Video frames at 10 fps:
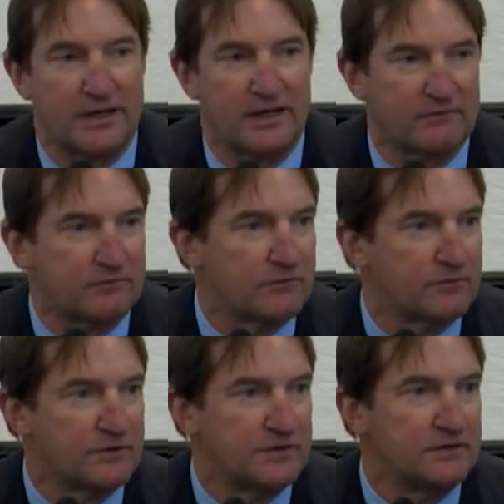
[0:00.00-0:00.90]
after
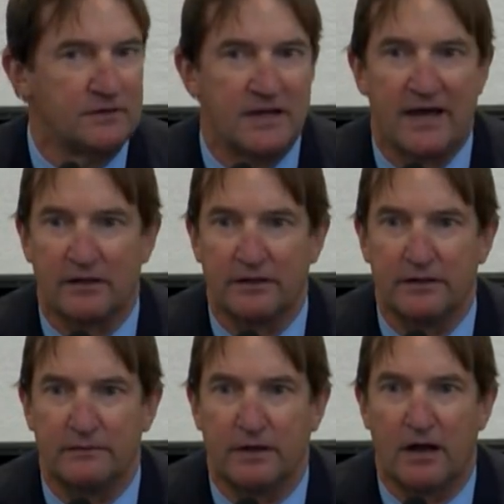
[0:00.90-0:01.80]
the
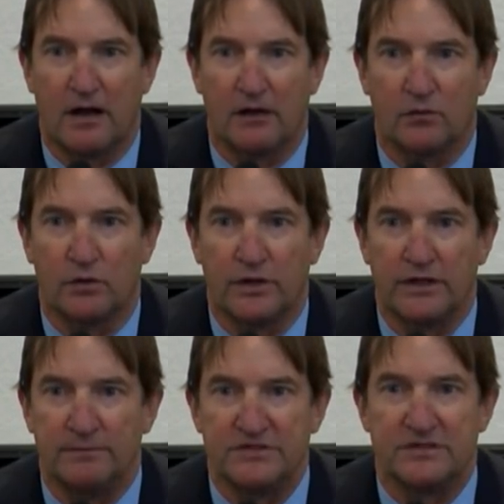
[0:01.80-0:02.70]
Natalee
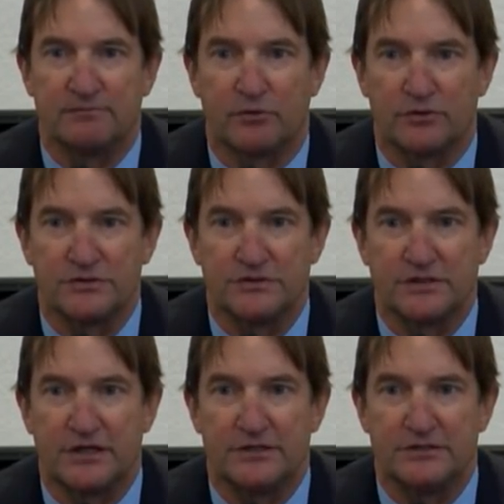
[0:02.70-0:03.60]
Holloway missing persons
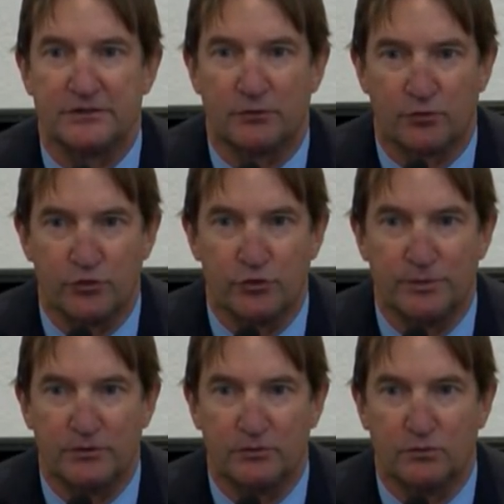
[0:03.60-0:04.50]
case in
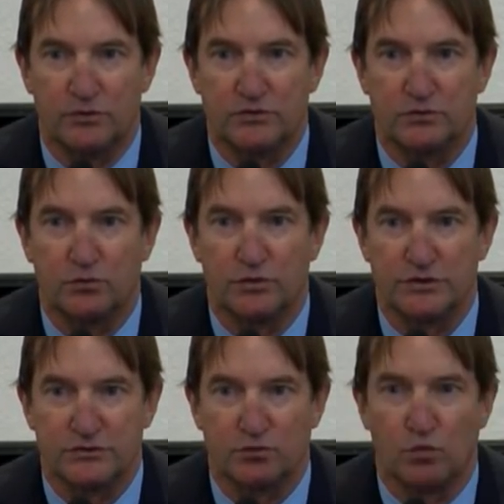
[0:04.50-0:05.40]
Aruba, which
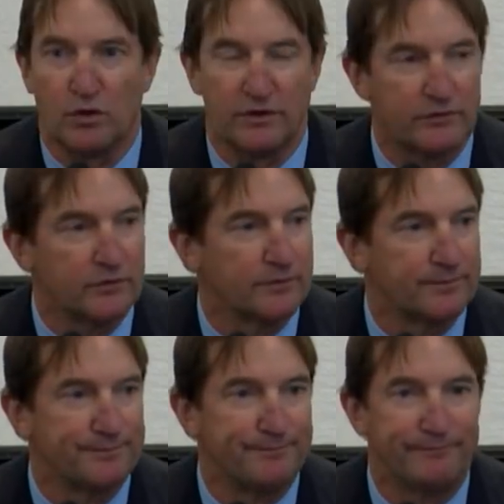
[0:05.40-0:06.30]
was one of the
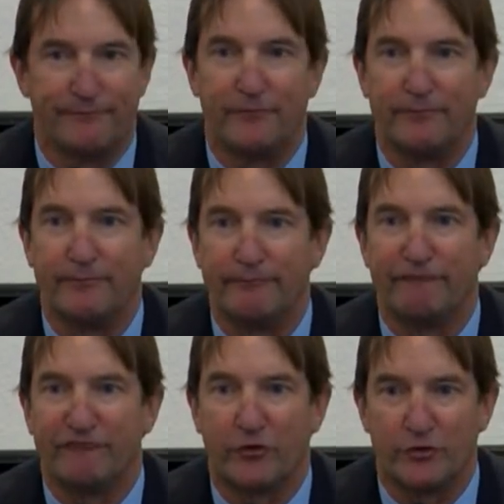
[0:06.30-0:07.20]

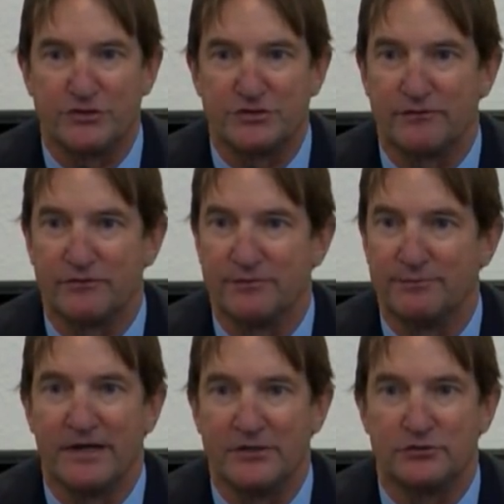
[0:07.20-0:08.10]
first of the
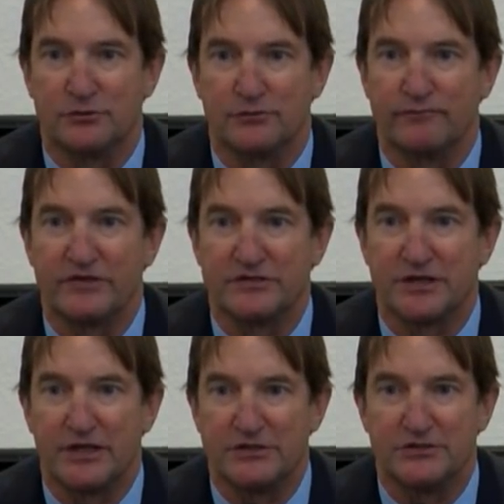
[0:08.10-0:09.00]
major
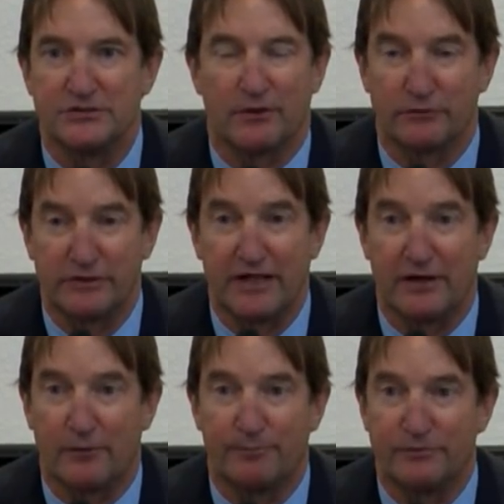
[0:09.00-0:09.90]
investigations are, that
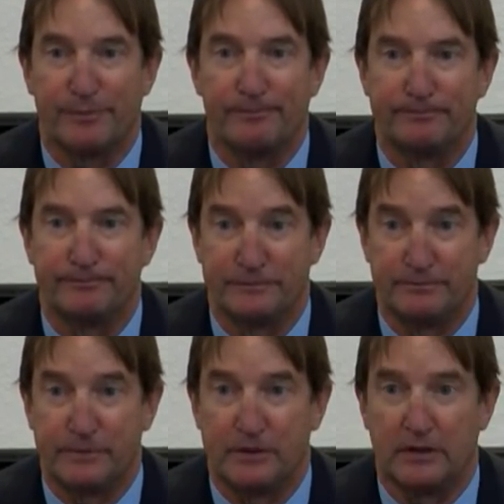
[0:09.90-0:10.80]
are
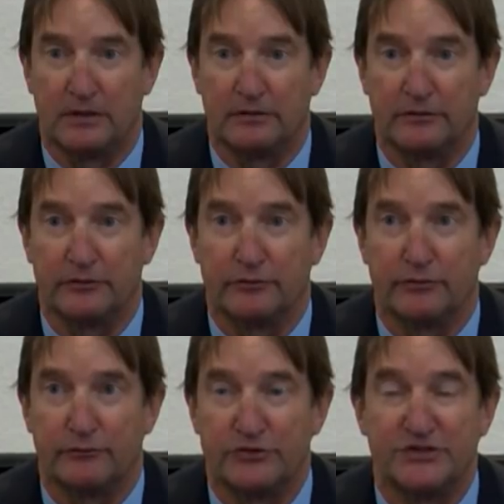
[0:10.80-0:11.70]
uh,
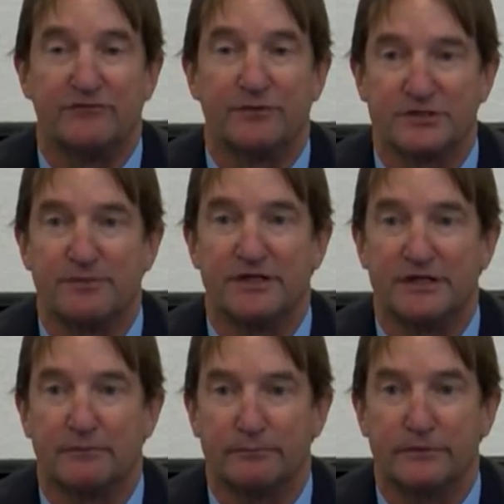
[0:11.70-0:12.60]
receive much
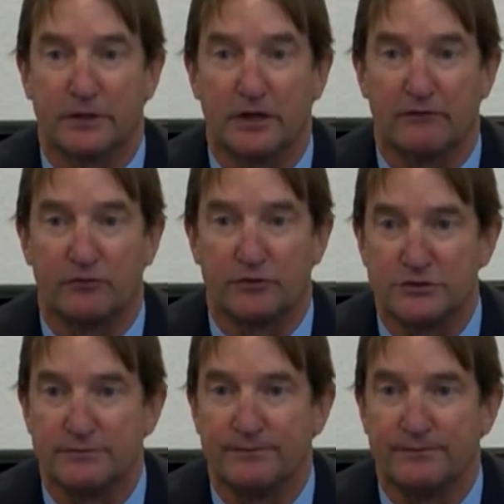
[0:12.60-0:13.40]
media coverage.